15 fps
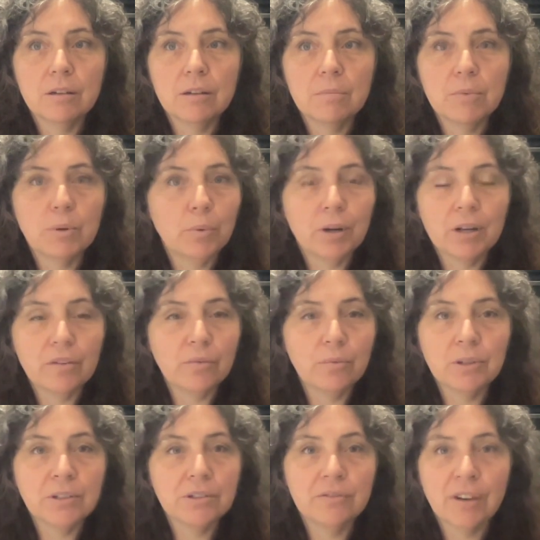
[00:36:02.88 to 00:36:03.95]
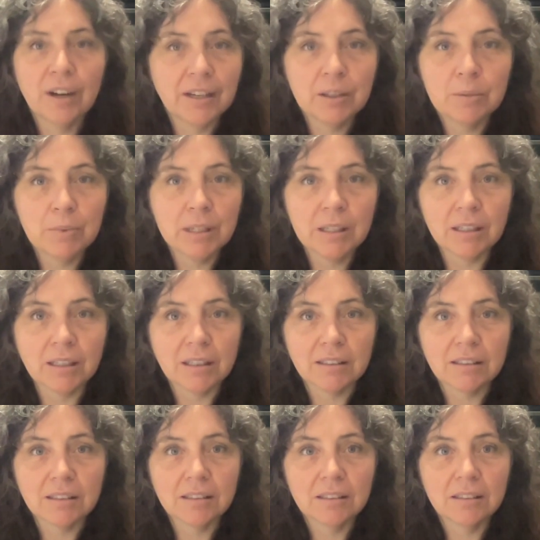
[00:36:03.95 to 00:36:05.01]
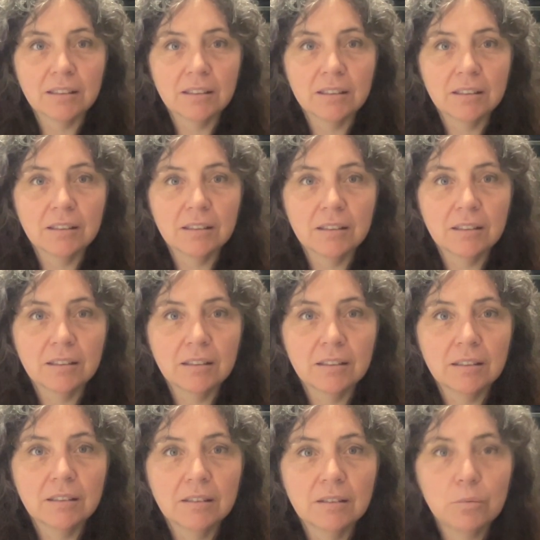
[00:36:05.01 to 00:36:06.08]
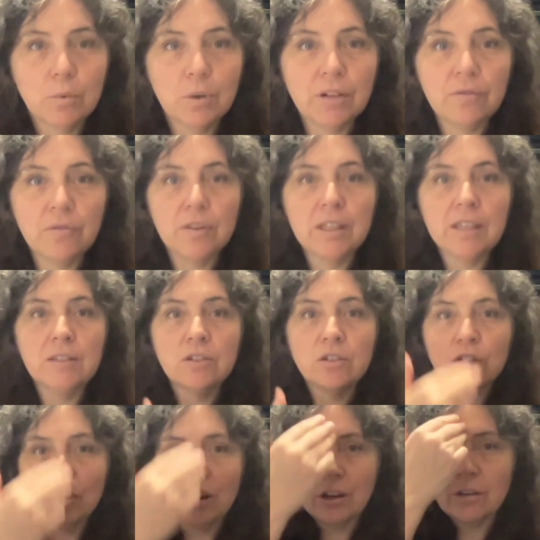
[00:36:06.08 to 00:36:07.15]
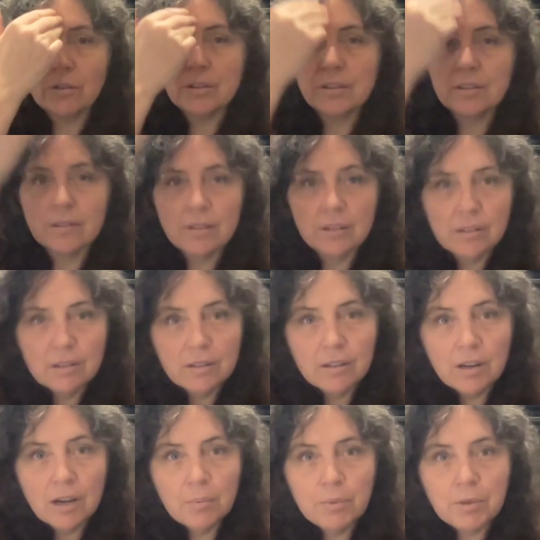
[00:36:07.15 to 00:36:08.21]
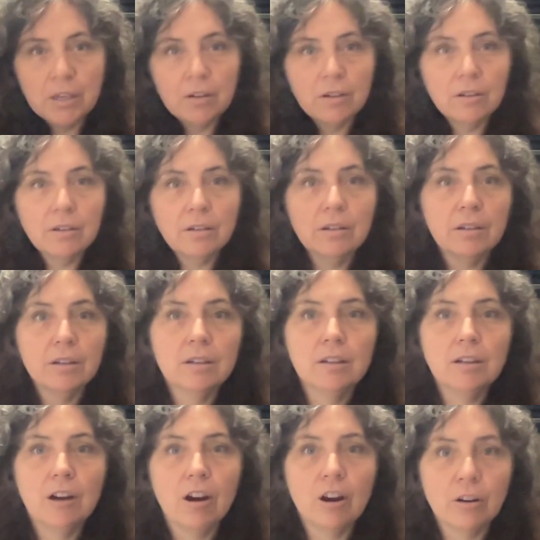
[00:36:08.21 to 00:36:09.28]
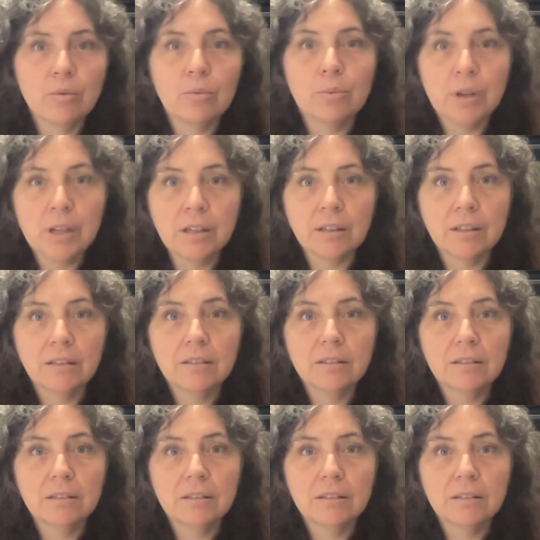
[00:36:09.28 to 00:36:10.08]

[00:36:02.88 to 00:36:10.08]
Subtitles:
But what if we're divine beings? What if these chakras up here are real?